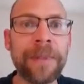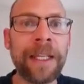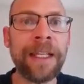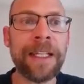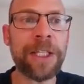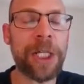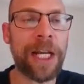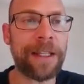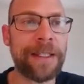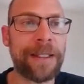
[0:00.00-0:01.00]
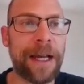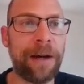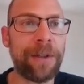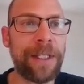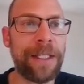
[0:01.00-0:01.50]
Let's check this
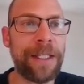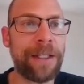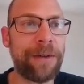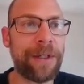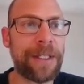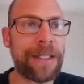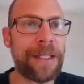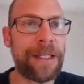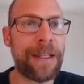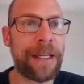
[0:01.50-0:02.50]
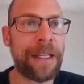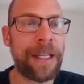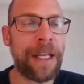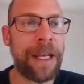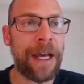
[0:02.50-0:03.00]
out here. You can see that
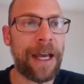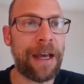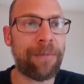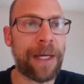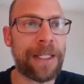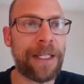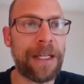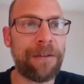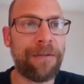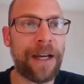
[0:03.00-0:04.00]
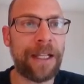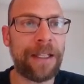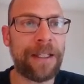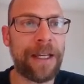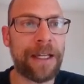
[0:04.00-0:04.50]
I have my data file
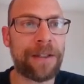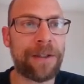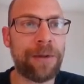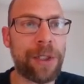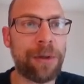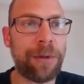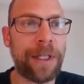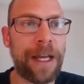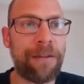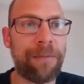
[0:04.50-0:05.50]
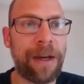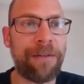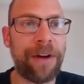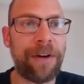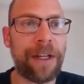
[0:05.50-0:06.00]
here as usual. I have my
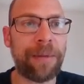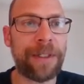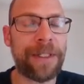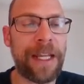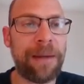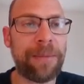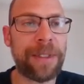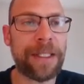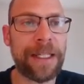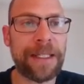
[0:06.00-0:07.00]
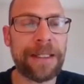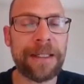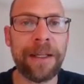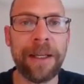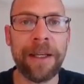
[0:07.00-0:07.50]
variable names
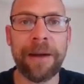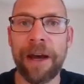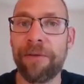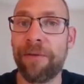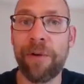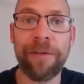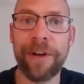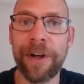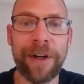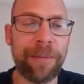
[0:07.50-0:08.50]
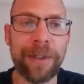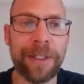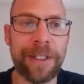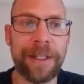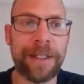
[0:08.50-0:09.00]
list. I have four
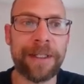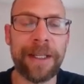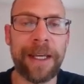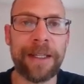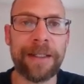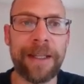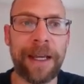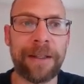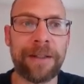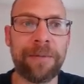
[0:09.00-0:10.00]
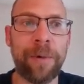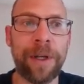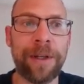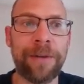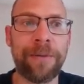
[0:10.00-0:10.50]
variables in this case,
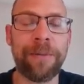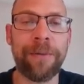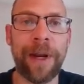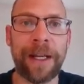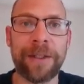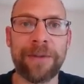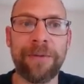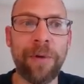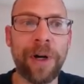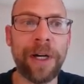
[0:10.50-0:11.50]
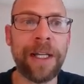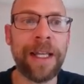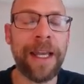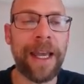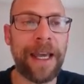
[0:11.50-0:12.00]
x1 through x4.
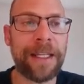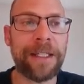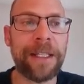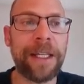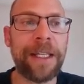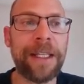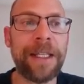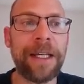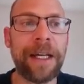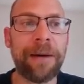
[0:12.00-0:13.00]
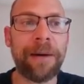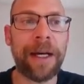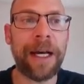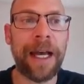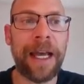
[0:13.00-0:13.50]
And here
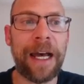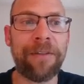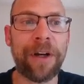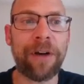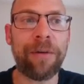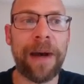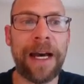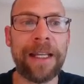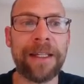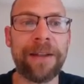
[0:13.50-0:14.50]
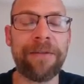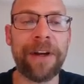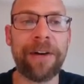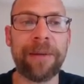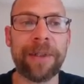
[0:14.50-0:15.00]
uh, I have a command in the
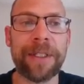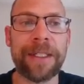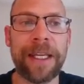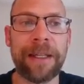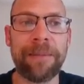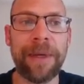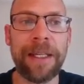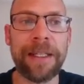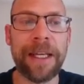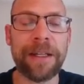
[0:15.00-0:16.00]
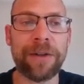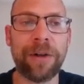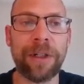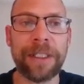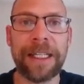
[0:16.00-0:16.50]
variable statement that is
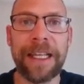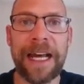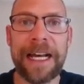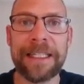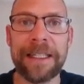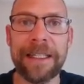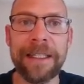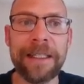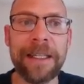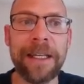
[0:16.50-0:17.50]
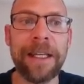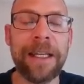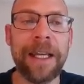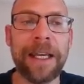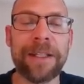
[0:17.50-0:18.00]
called classes.
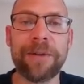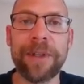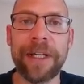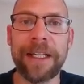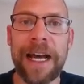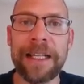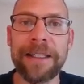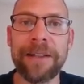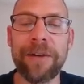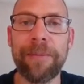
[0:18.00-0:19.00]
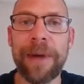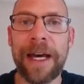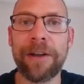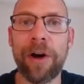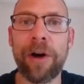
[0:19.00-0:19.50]
And so the classes
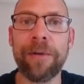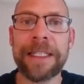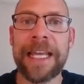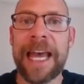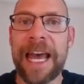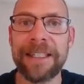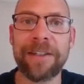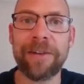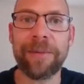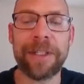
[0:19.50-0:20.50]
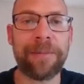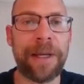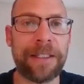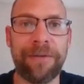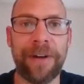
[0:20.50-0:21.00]
command always has to be
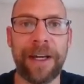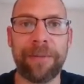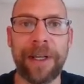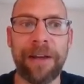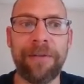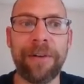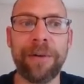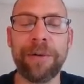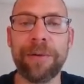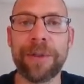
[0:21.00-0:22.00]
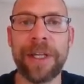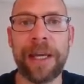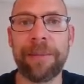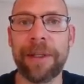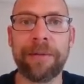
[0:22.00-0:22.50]
specified whenever you use
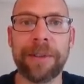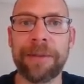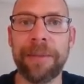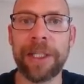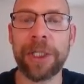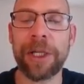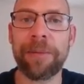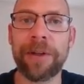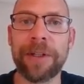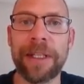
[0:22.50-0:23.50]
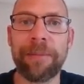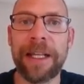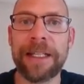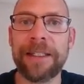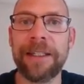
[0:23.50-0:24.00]
type equals mixture because
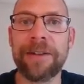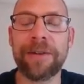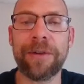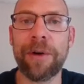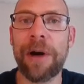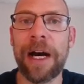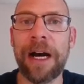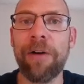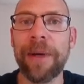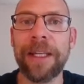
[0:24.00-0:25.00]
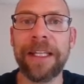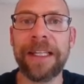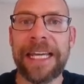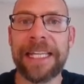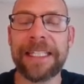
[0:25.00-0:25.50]
Mplus needs to know how many
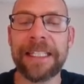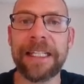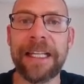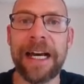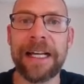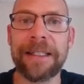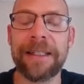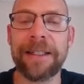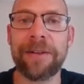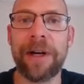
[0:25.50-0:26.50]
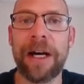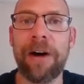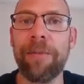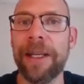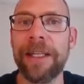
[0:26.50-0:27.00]
latent classes or
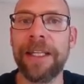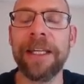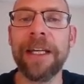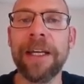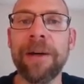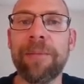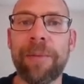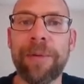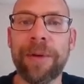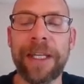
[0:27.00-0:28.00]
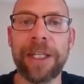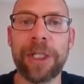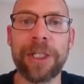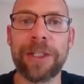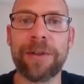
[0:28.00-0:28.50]
how many
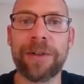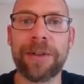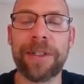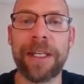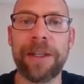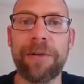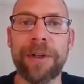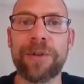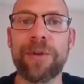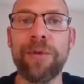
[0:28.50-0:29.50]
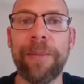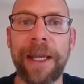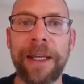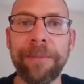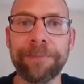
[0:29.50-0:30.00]
populations, so to say, you're
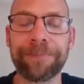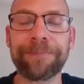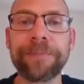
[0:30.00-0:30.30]
assuming.